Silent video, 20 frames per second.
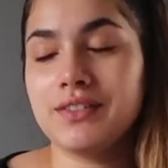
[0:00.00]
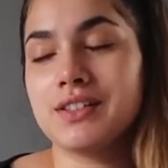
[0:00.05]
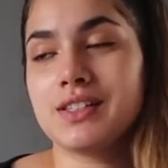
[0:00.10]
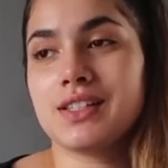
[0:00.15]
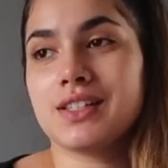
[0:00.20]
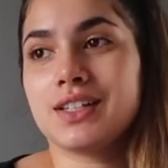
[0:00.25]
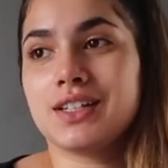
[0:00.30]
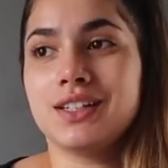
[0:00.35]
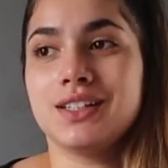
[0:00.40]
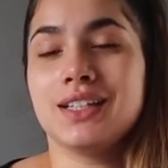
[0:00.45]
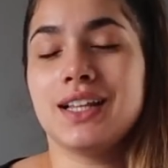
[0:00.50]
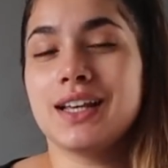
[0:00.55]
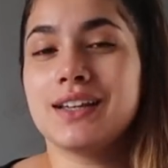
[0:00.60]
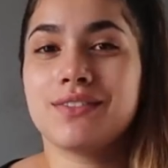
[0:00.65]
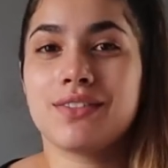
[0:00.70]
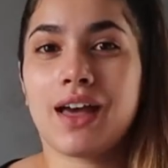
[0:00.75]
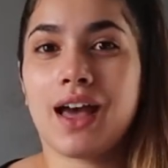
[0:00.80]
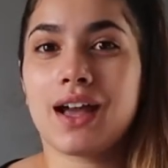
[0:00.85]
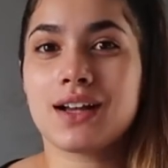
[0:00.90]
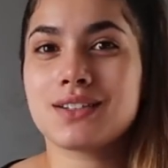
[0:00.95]
It's a little
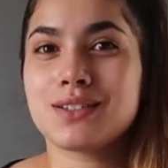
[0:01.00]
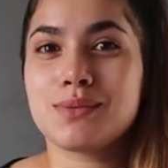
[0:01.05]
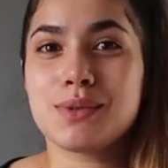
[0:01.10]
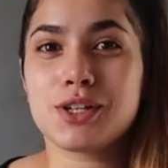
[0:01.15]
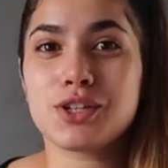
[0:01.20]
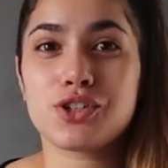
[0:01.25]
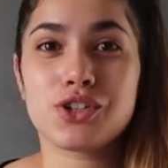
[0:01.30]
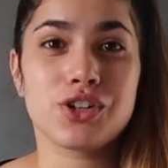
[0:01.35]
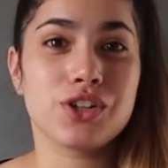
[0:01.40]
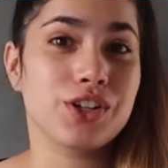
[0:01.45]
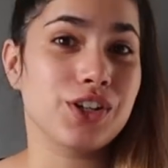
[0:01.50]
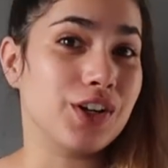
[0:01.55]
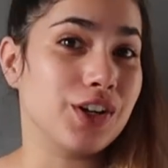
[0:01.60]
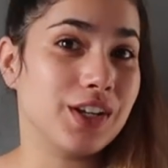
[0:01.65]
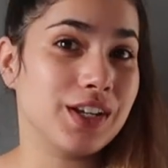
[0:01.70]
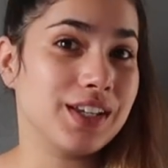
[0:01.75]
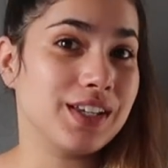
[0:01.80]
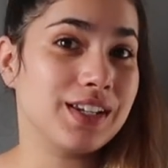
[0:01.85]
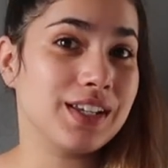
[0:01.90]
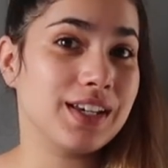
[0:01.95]
life hack to make sure you're
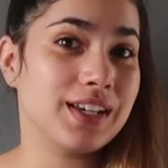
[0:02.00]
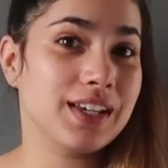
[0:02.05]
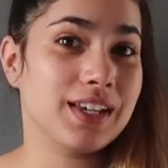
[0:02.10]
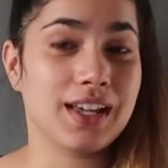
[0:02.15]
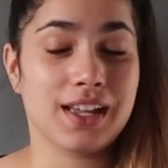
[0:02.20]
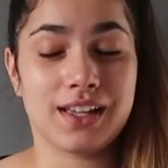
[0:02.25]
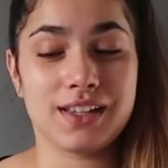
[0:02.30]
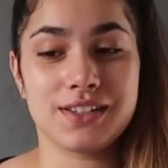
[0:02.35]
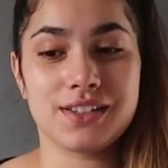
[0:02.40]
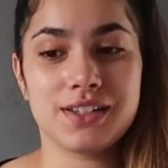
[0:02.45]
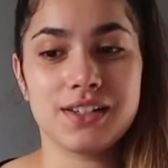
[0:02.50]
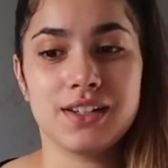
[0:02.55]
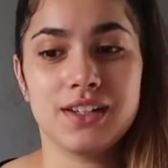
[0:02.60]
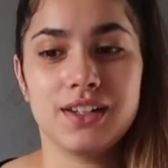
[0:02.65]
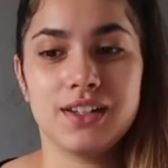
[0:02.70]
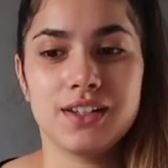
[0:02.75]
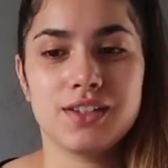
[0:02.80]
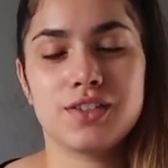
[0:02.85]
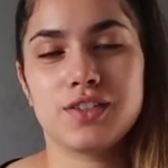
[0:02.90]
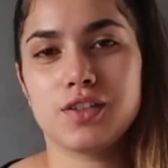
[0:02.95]
eating, and
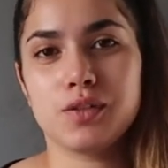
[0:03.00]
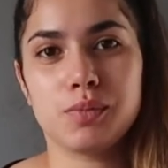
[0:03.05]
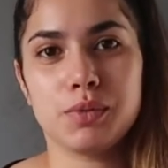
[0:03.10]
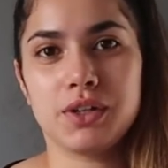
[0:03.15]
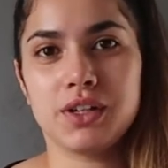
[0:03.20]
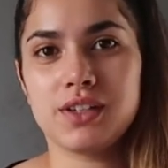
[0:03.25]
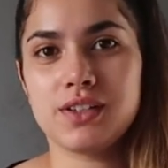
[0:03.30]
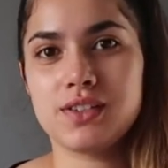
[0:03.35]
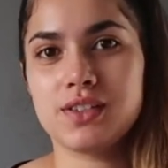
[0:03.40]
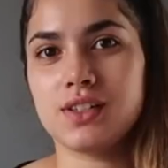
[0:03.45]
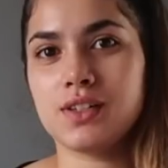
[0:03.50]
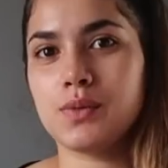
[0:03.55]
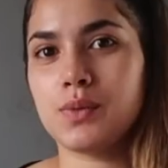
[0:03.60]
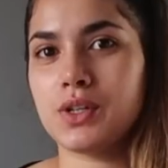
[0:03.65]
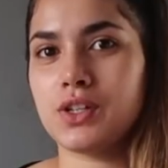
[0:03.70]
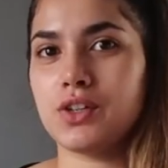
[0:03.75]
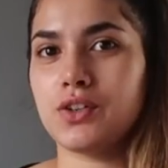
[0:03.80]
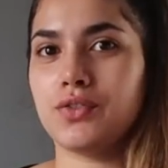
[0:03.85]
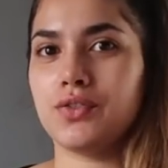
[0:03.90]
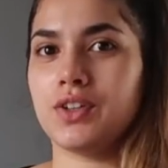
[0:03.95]
super easy
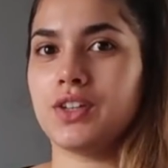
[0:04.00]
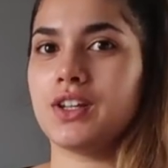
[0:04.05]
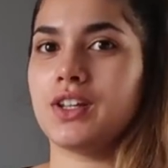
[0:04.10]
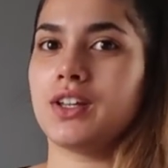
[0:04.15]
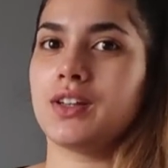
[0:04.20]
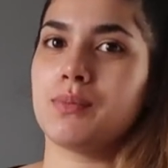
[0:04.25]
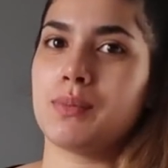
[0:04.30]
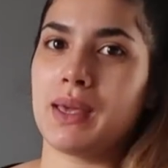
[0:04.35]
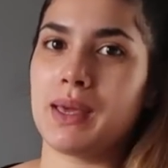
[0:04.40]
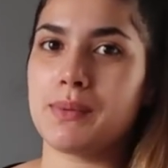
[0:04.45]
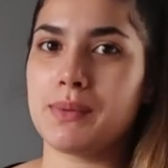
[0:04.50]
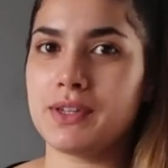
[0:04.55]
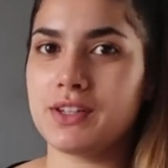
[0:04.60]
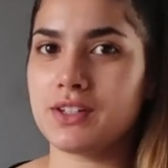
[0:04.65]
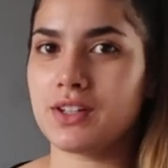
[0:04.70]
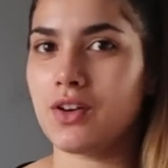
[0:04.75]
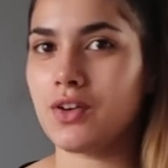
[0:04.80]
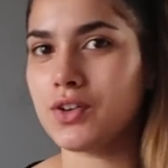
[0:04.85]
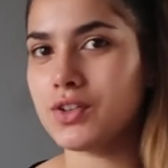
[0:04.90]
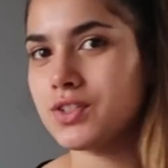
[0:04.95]
when you're feeding baby
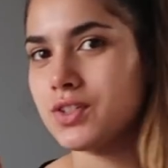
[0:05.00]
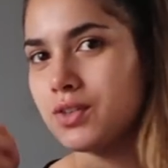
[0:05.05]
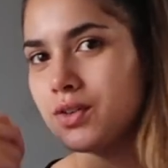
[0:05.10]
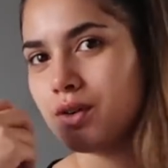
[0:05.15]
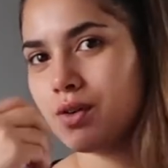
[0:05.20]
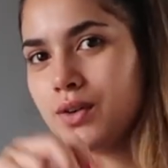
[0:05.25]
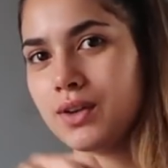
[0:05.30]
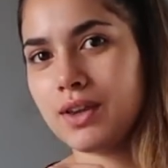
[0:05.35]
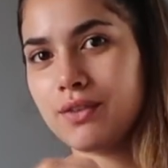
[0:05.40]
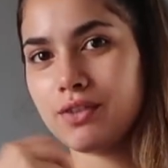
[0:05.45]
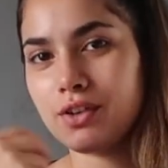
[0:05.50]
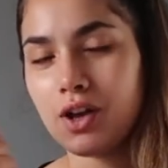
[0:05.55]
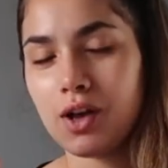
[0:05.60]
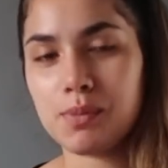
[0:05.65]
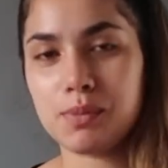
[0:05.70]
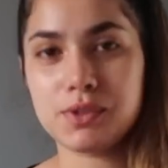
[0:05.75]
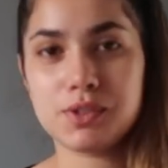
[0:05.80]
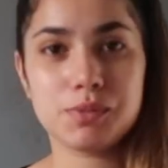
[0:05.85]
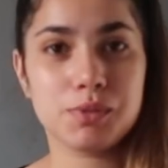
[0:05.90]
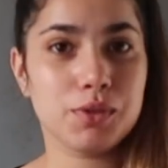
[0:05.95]
to also give a
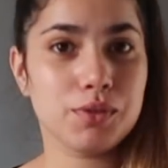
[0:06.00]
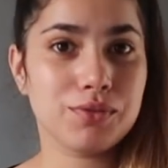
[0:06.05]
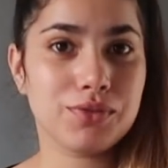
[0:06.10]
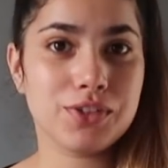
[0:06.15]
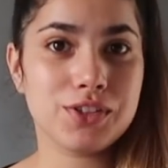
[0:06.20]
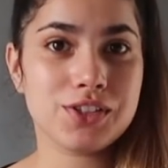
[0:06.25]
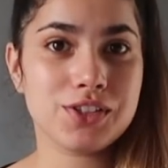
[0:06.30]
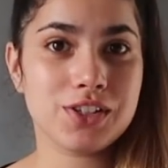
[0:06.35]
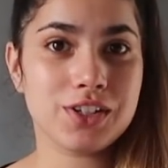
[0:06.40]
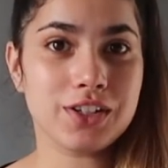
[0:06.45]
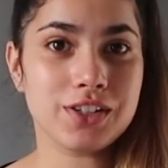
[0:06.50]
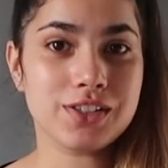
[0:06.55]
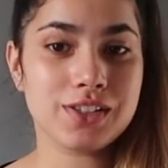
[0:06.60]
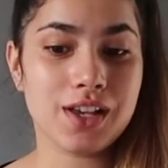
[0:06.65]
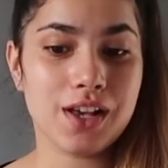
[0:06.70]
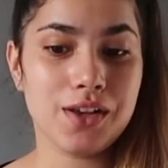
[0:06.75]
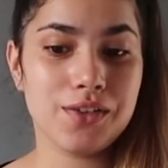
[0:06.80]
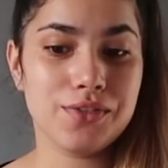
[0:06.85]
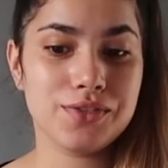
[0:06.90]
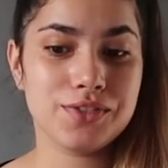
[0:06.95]
couple spoonfuls to
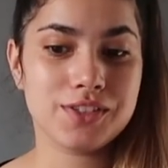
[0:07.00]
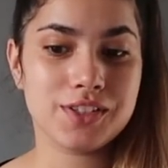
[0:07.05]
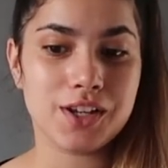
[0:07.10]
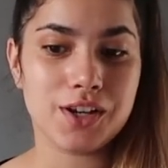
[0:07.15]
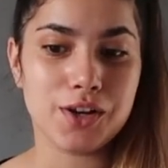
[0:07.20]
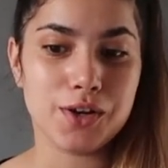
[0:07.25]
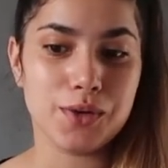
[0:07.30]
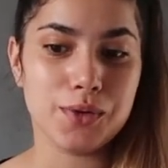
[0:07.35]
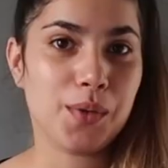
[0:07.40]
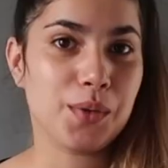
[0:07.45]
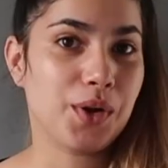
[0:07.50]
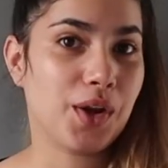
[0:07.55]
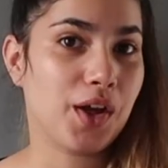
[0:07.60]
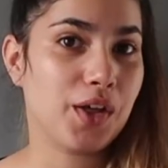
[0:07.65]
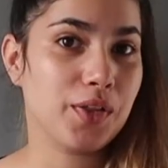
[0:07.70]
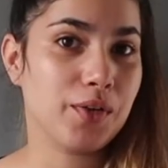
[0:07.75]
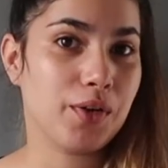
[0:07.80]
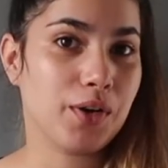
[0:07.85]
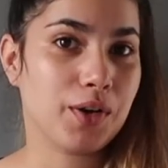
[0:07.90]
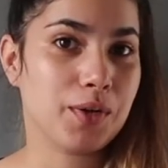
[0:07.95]
yourself. So I would
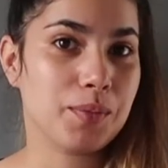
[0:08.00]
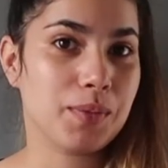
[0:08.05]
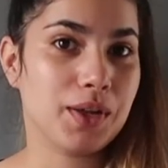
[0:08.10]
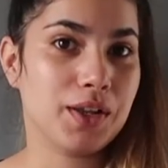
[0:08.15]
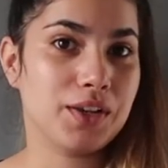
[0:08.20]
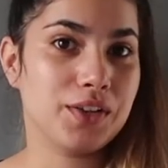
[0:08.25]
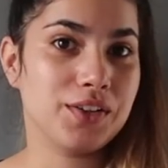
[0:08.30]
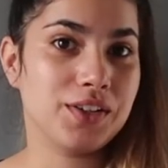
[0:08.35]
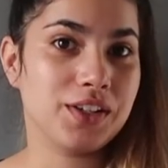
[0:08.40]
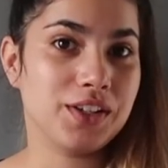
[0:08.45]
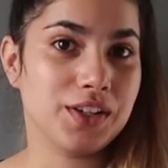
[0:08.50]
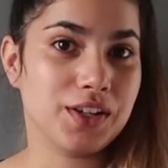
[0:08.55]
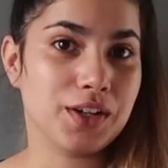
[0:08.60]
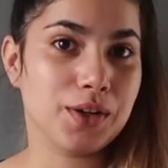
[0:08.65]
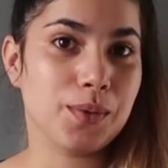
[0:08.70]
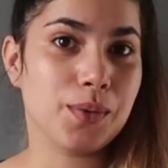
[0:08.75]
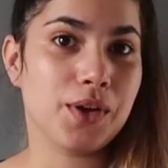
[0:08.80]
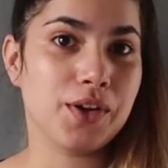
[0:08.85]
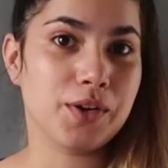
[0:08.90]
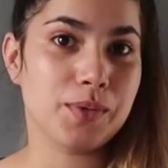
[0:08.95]
highly recommend
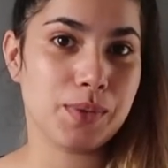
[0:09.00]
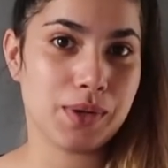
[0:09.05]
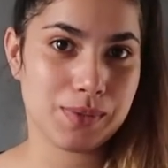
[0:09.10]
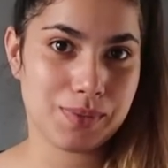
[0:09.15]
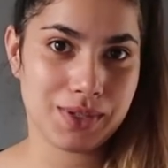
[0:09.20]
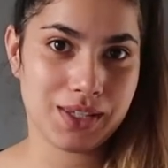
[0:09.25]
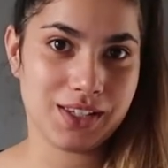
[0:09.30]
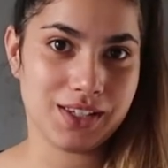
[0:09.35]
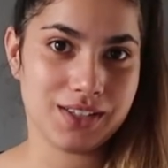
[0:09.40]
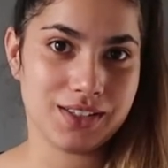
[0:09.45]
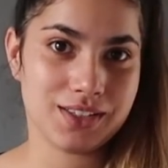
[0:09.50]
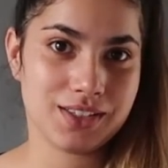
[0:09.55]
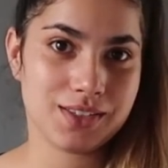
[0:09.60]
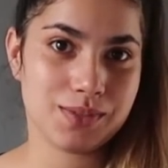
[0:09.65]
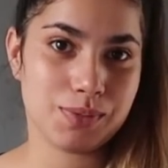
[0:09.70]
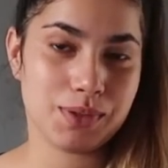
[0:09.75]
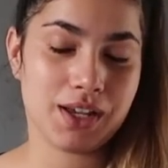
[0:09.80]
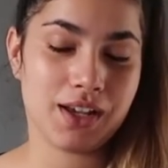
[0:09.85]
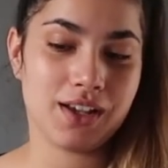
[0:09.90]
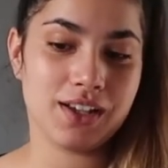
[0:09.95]
eating while your baby eats,
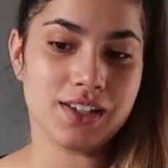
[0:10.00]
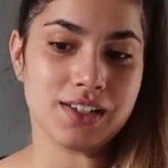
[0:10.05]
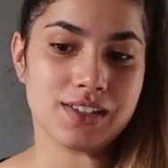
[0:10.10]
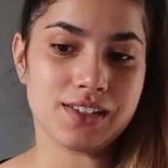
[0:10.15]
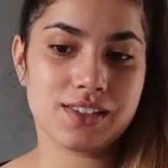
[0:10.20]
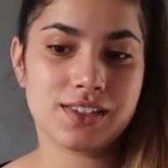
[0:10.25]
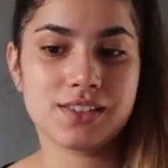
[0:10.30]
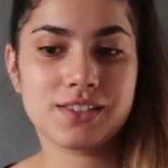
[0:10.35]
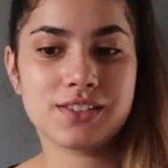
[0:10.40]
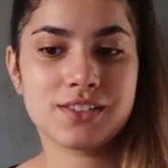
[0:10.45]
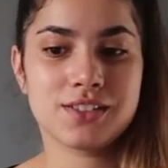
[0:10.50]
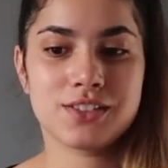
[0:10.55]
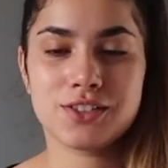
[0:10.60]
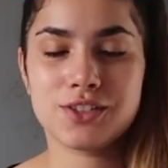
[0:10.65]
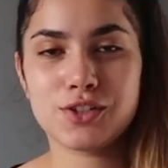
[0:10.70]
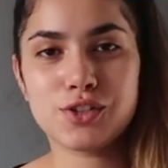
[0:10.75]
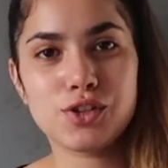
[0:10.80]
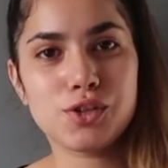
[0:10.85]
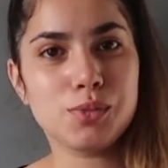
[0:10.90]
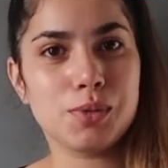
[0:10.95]
because
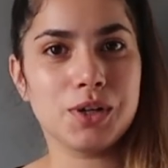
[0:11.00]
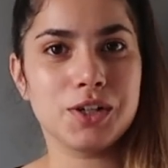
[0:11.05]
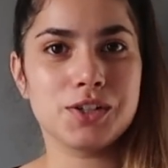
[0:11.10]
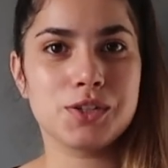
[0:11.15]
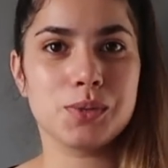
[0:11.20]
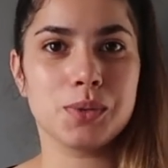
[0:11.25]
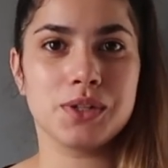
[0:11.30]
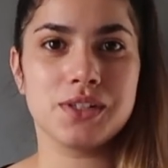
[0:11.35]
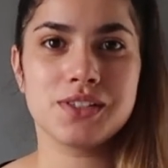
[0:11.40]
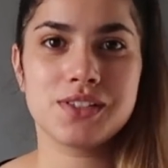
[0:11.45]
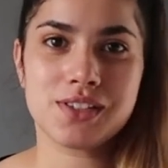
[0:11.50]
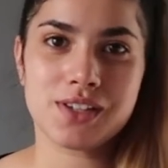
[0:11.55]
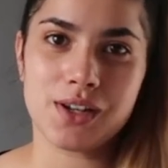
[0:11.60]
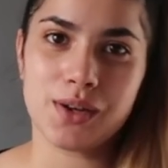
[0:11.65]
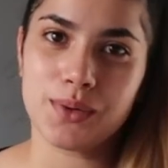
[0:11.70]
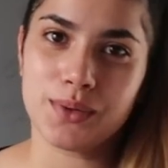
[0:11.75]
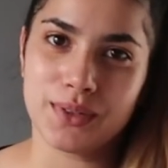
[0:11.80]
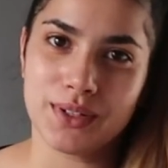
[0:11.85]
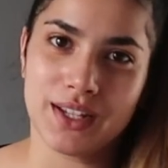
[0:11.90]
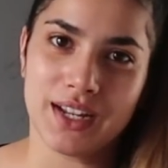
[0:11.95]
2 birds, 1
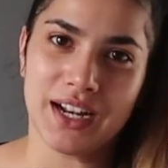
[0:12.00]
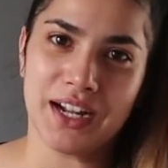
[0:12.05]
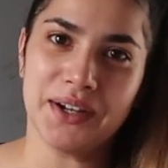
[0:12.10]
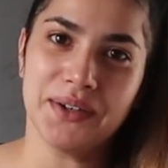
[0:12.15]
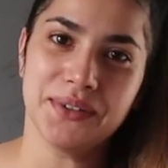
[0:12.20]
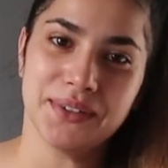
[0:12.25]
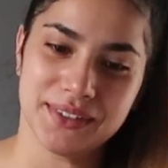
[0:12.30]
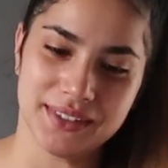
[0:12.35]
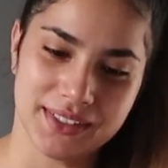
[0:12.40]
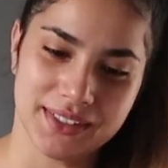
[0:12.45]
stone, you know?